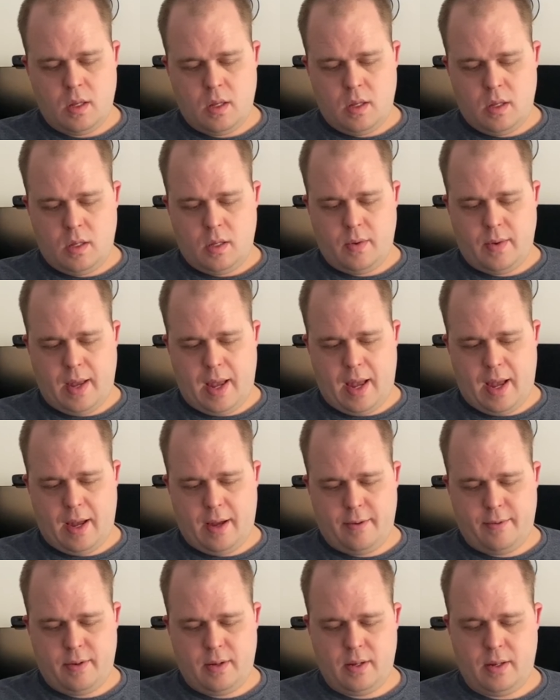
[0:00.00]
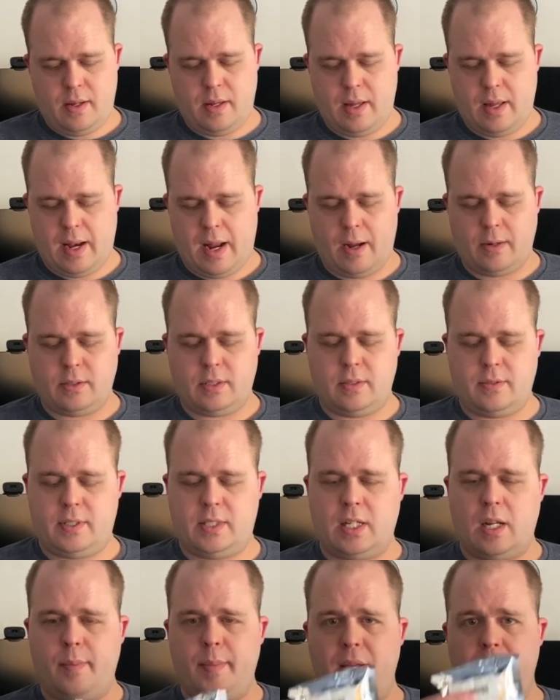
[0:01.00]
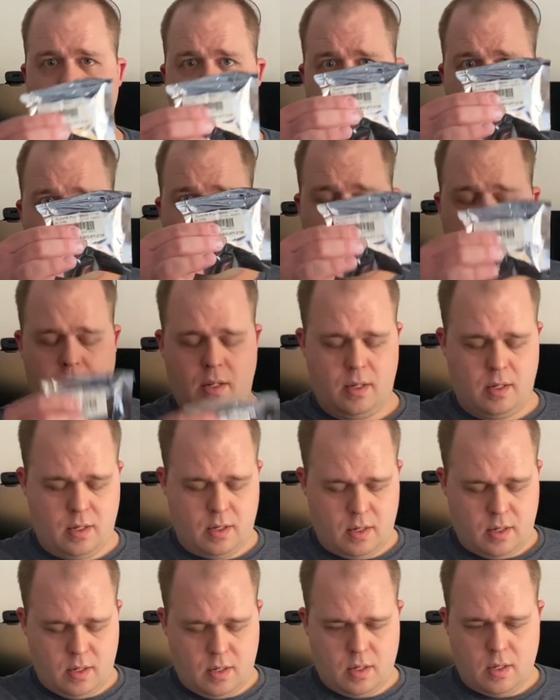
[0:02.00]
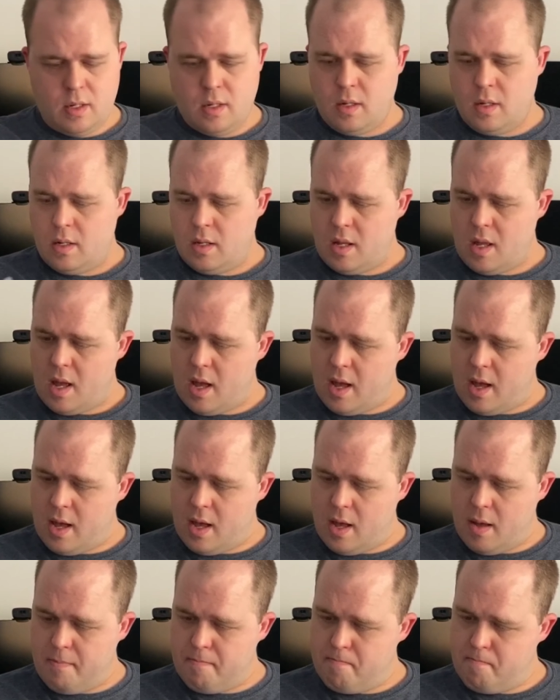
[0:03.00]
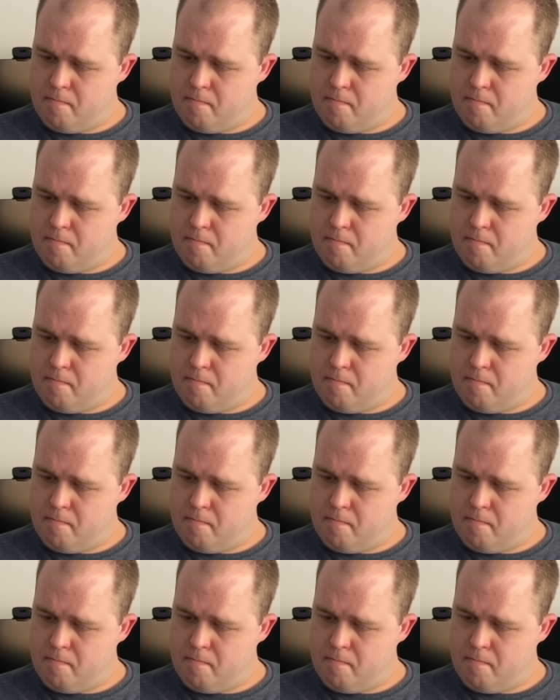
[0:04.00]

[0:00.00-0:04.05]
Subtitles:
So we have an ounce of Summit, 17%